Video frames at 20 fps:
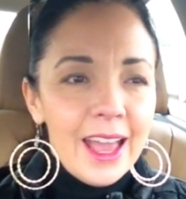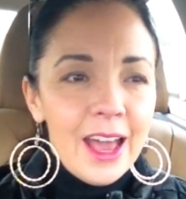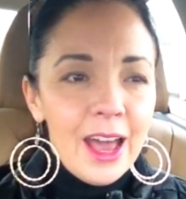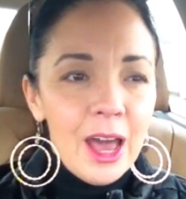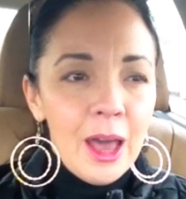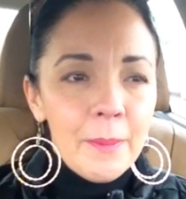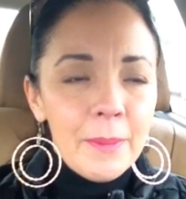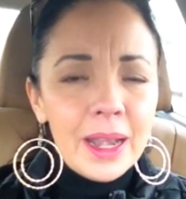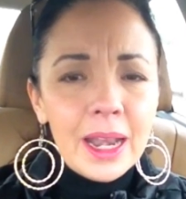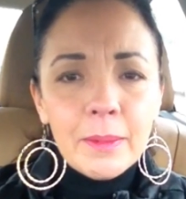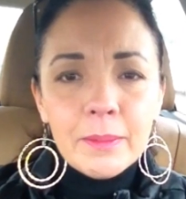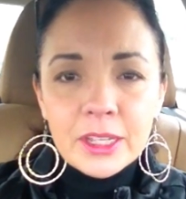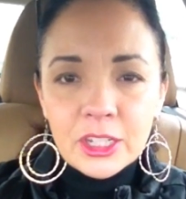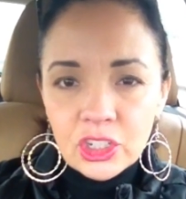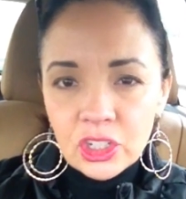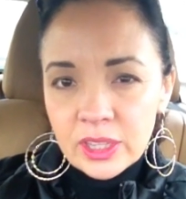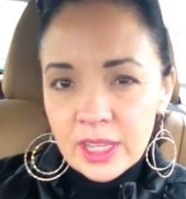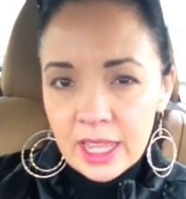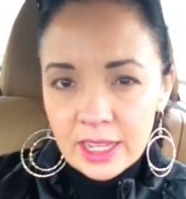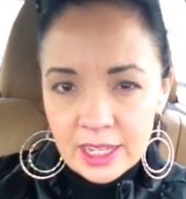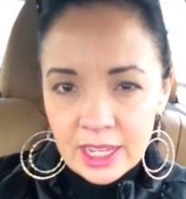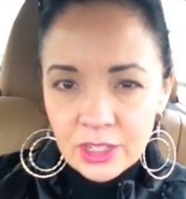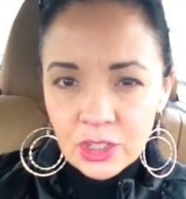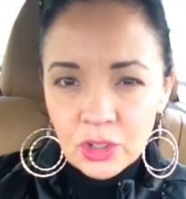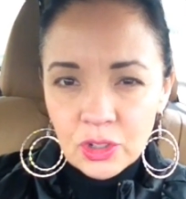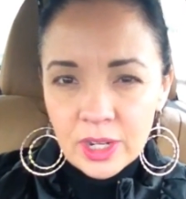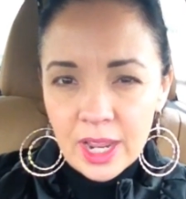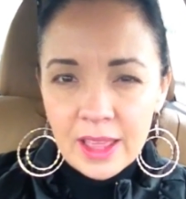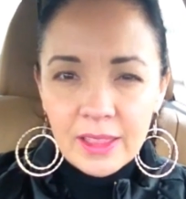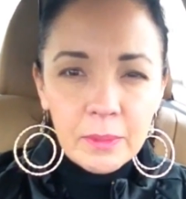And I mentioned that
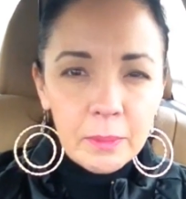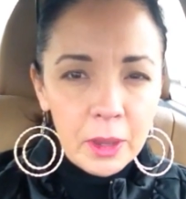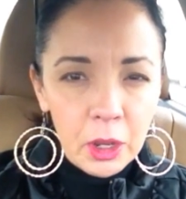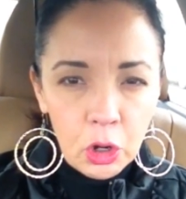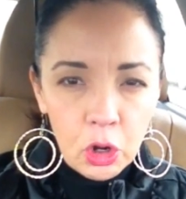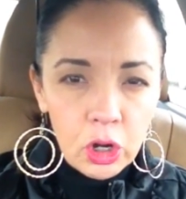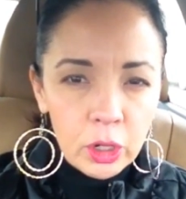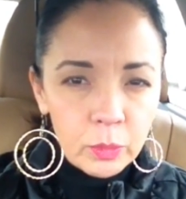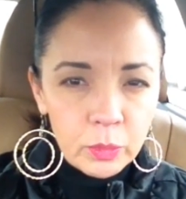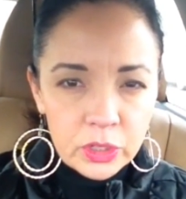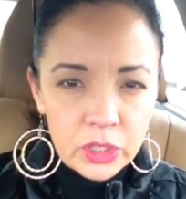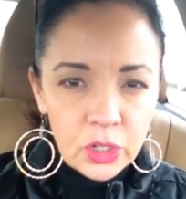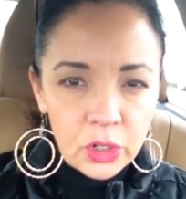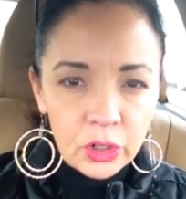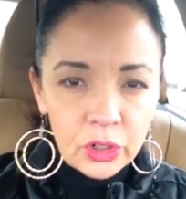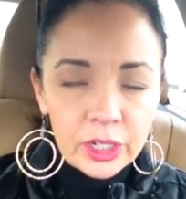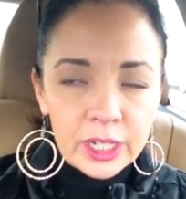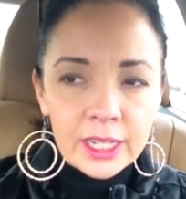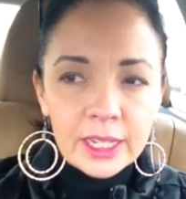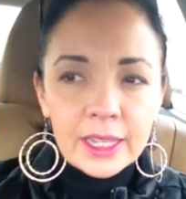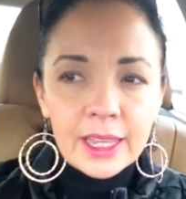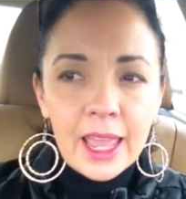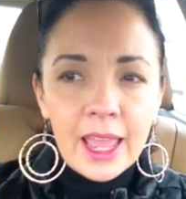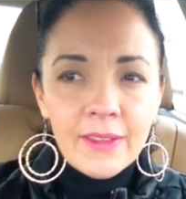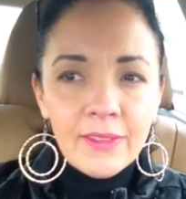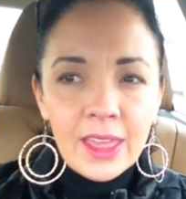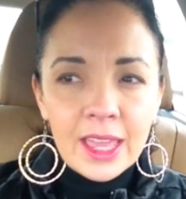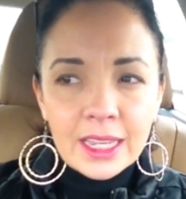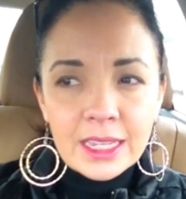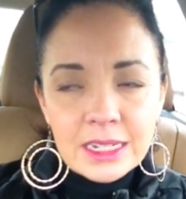yesterday that my arm was hurting,
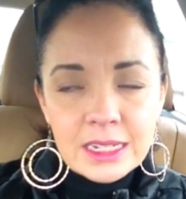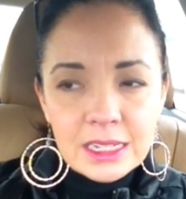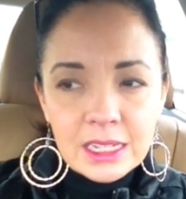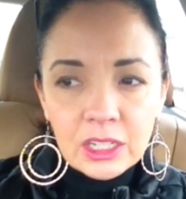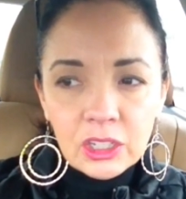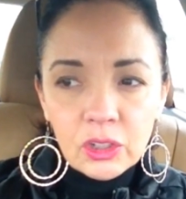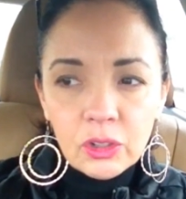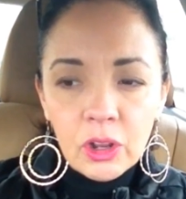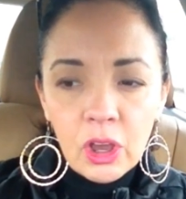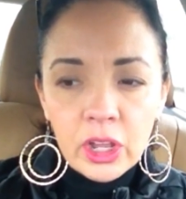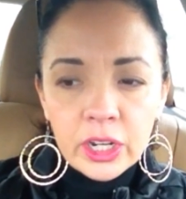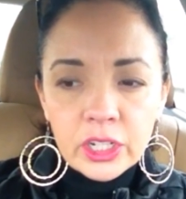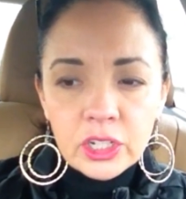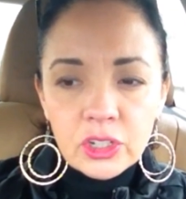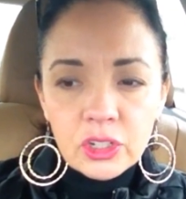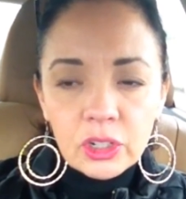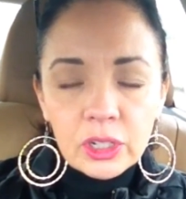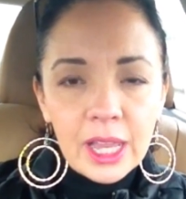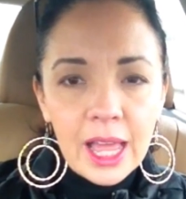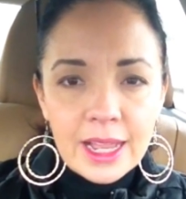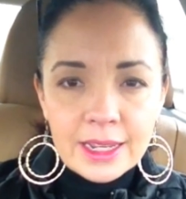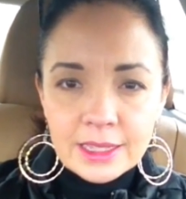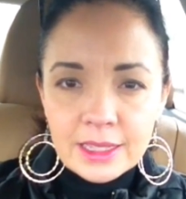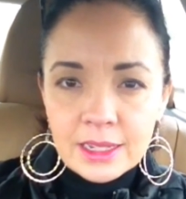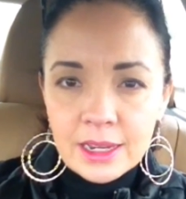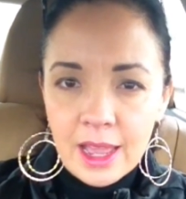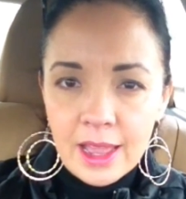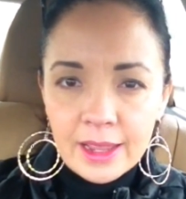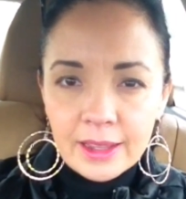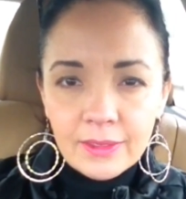and that continued on until last
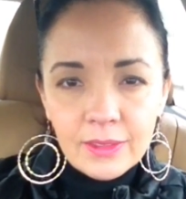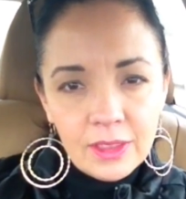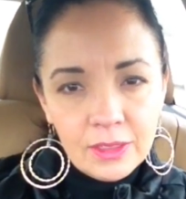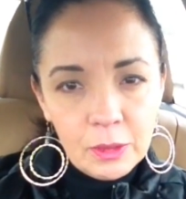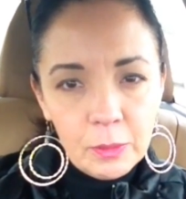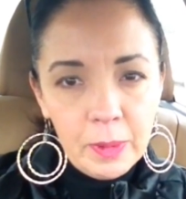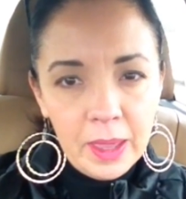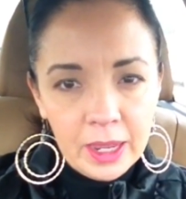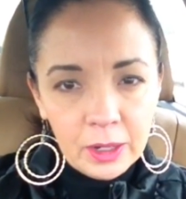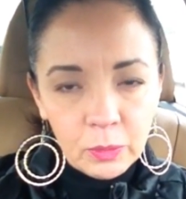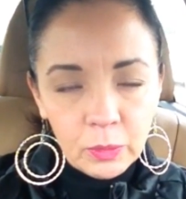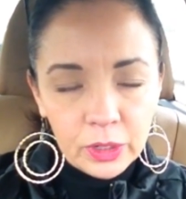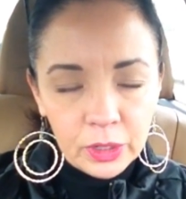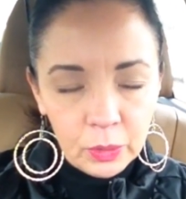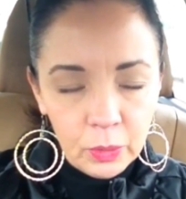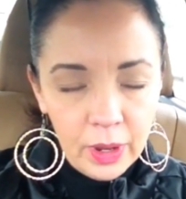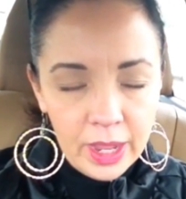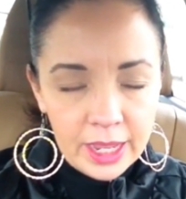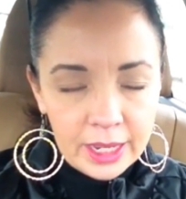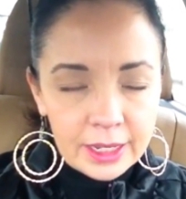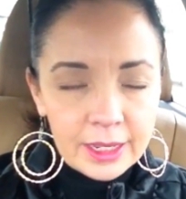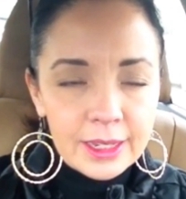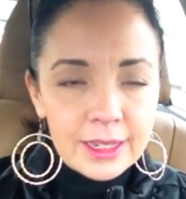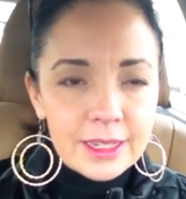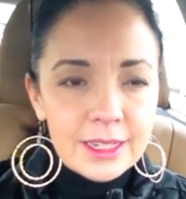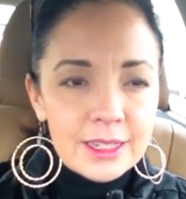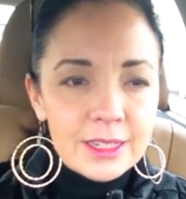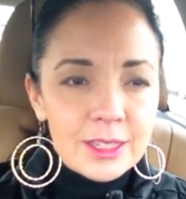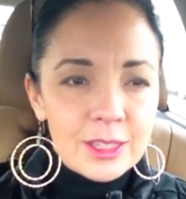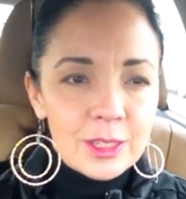night, and then the pain went away.
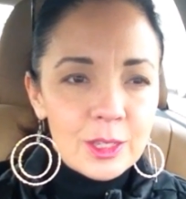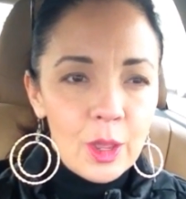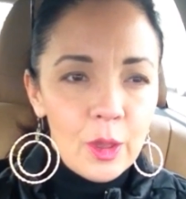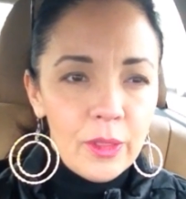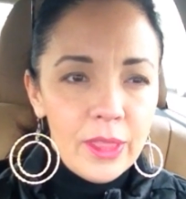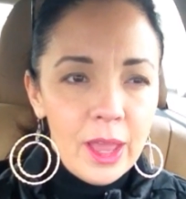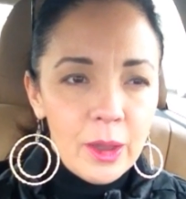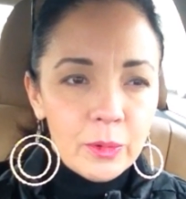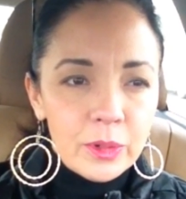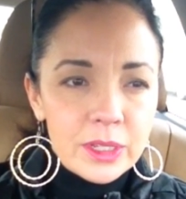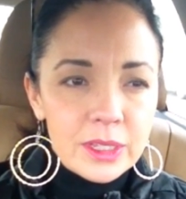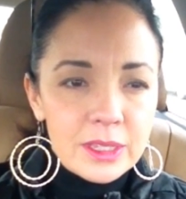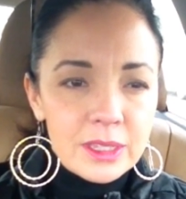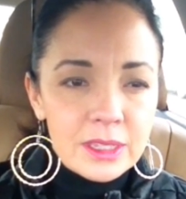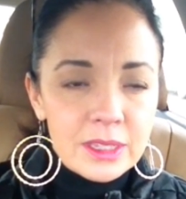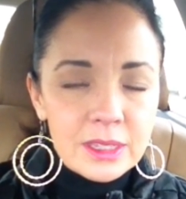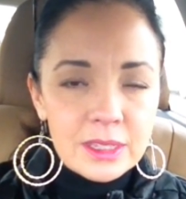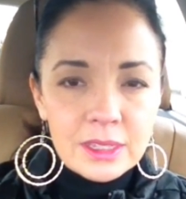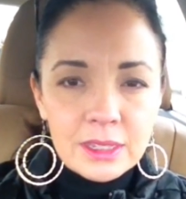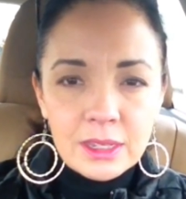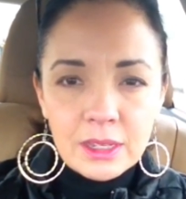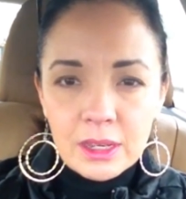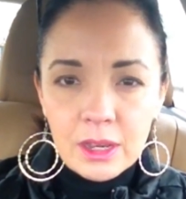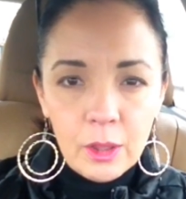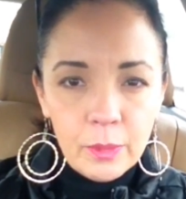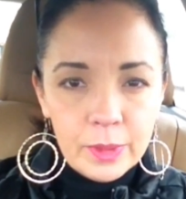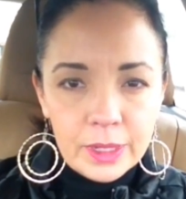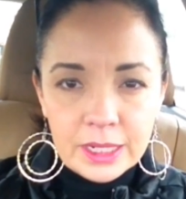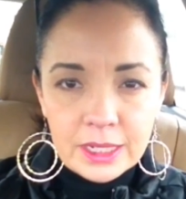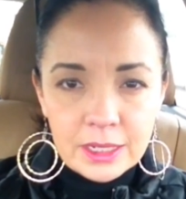So that was
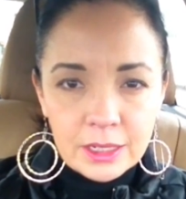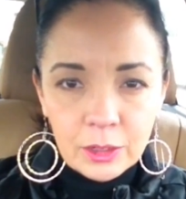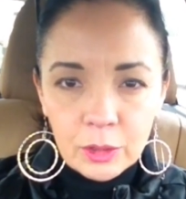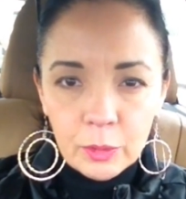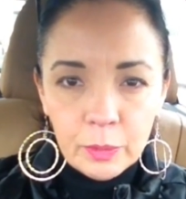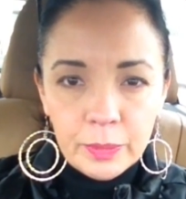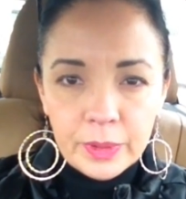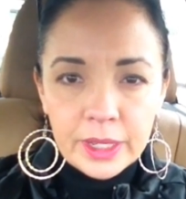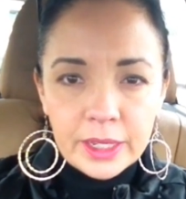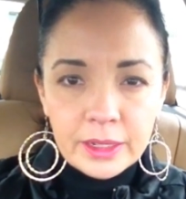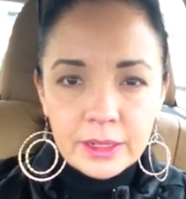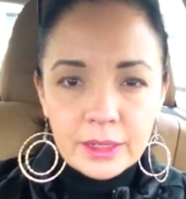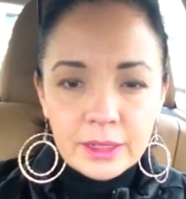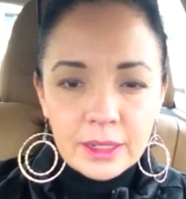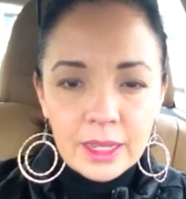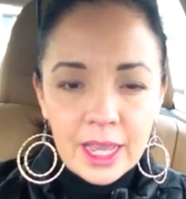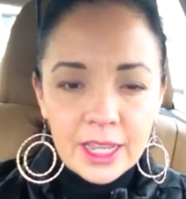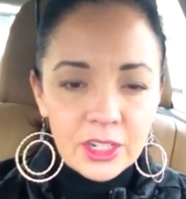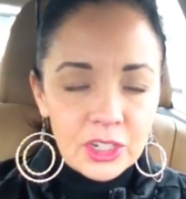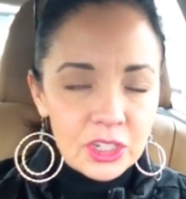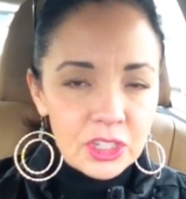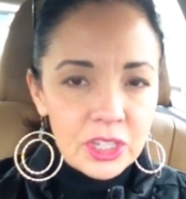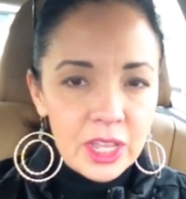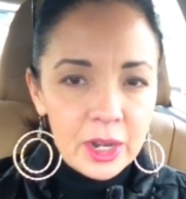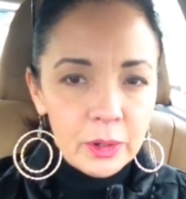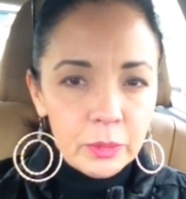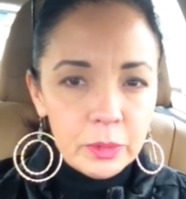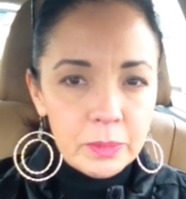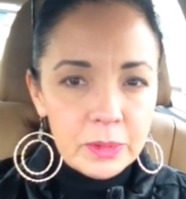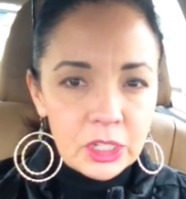no big deal, but I just
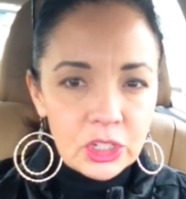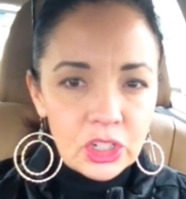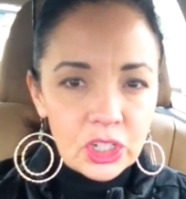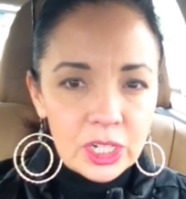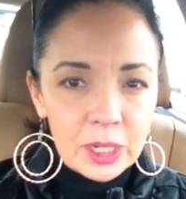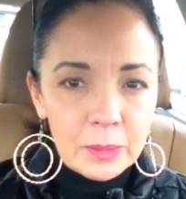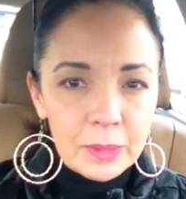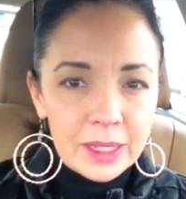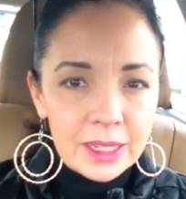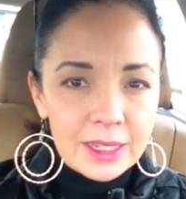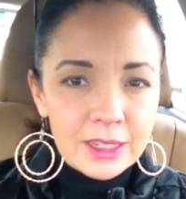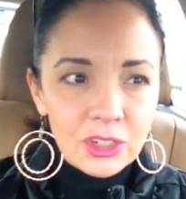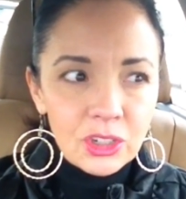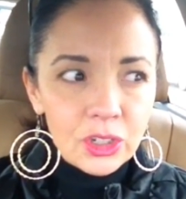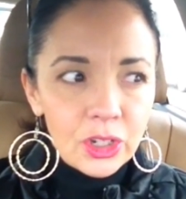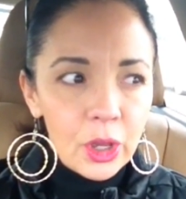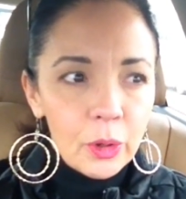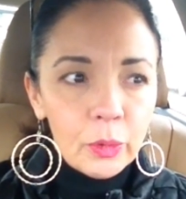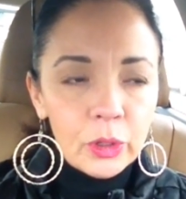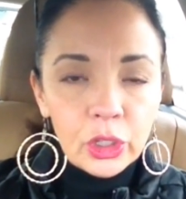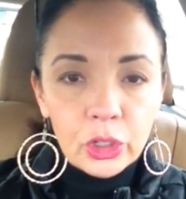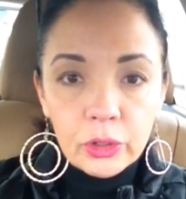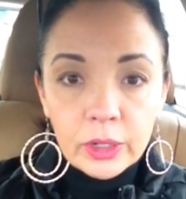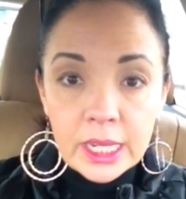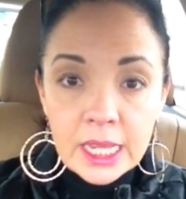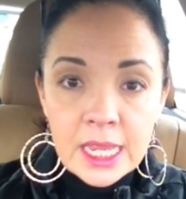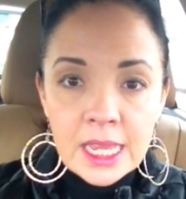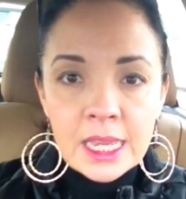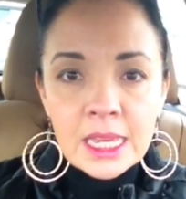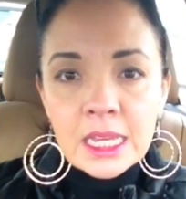thought I would mention it because, you know, when you're
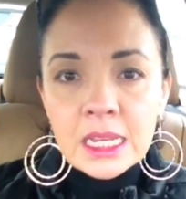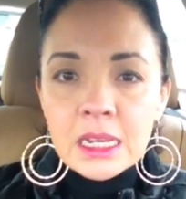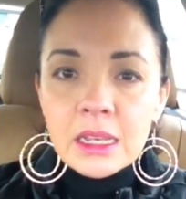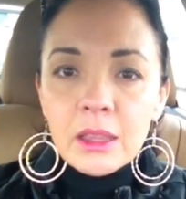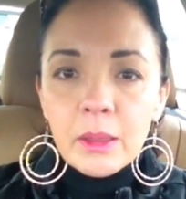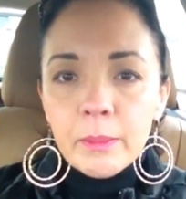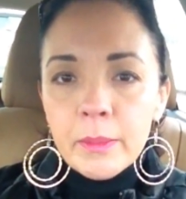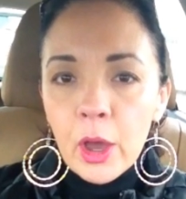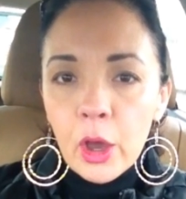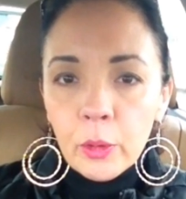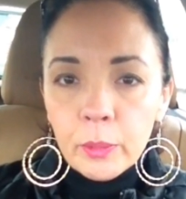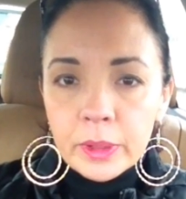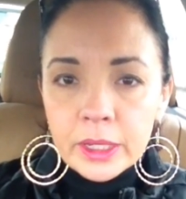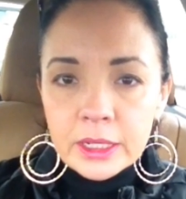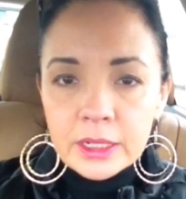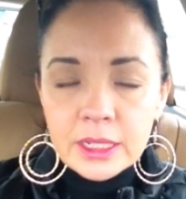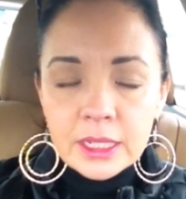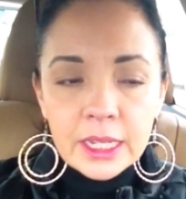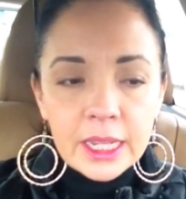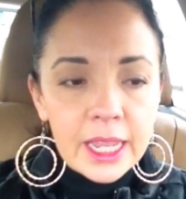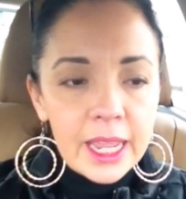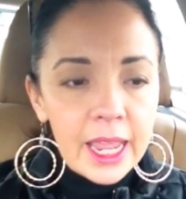in the moment